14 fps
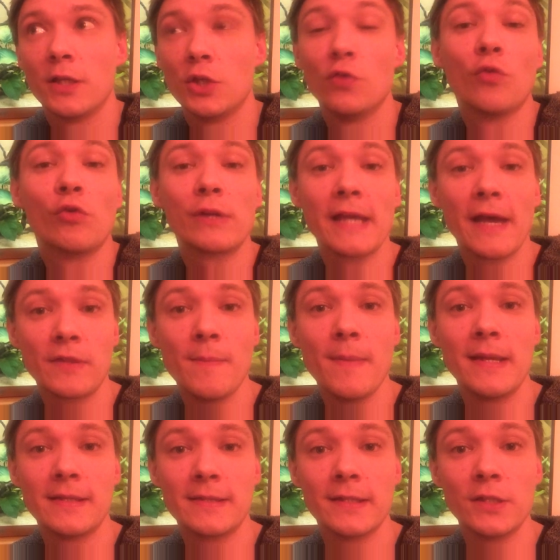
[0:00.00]
you already have the
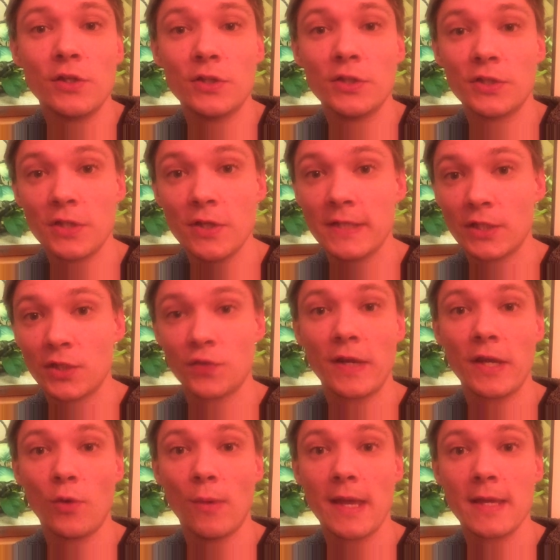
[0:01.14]
medicine. You can just use it
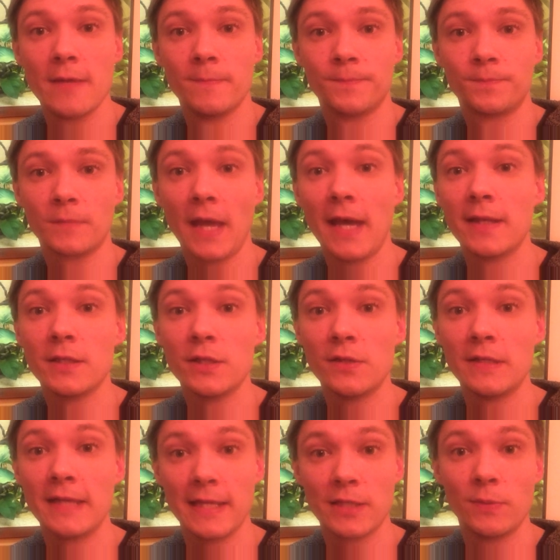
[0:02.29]
straight away, and you
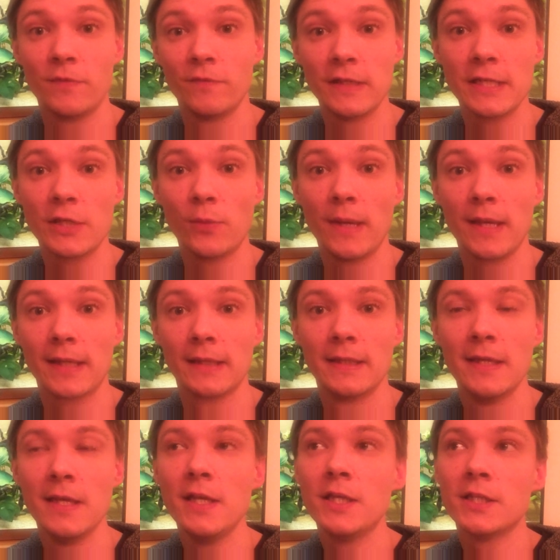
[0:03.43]
can get to it really quick.
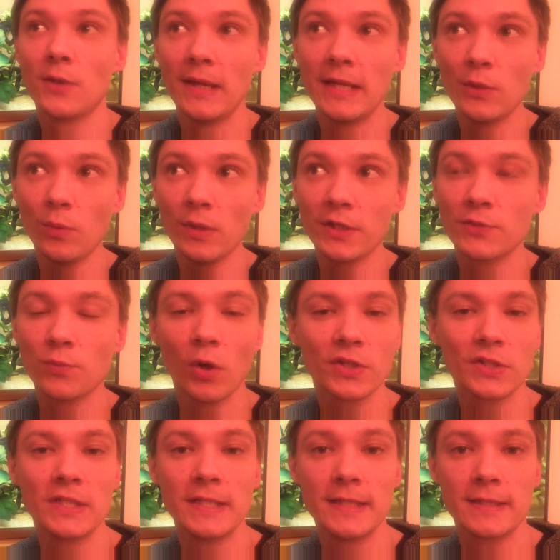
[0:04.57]
So anyone who's
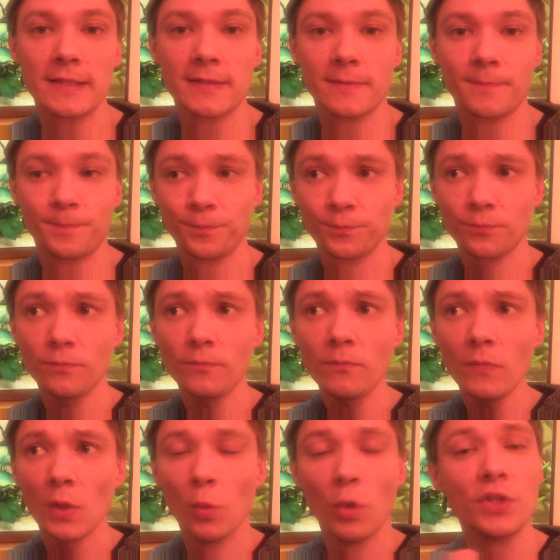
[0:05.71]
watching this,
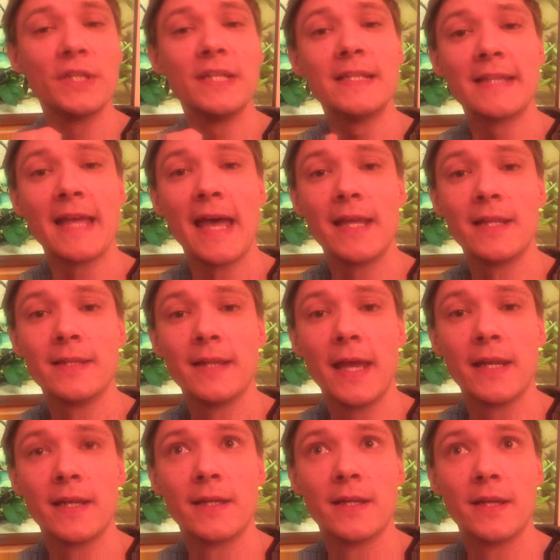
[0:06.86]
watching this
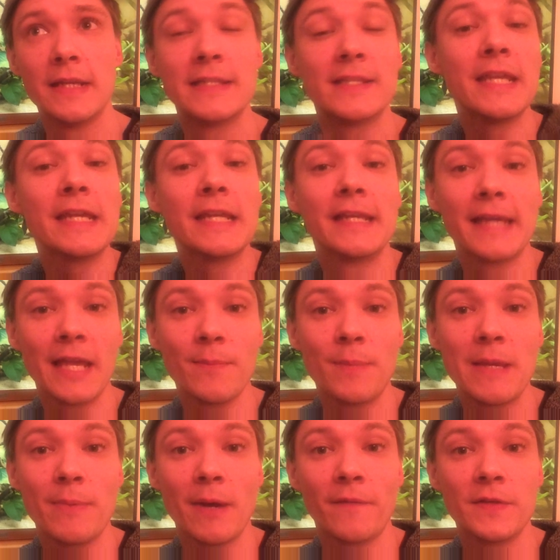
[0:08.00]
and is thinking of getting
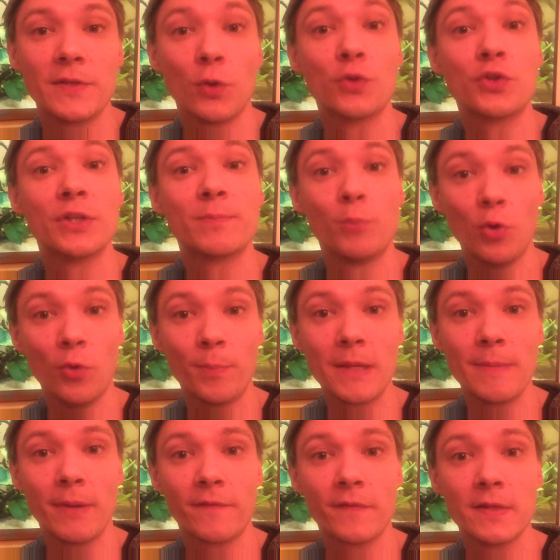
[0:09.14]
pea puffers or has just bought pea
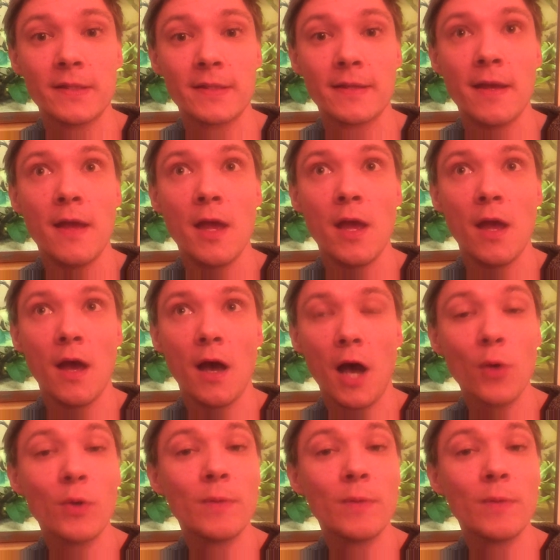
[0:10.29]
puffers, I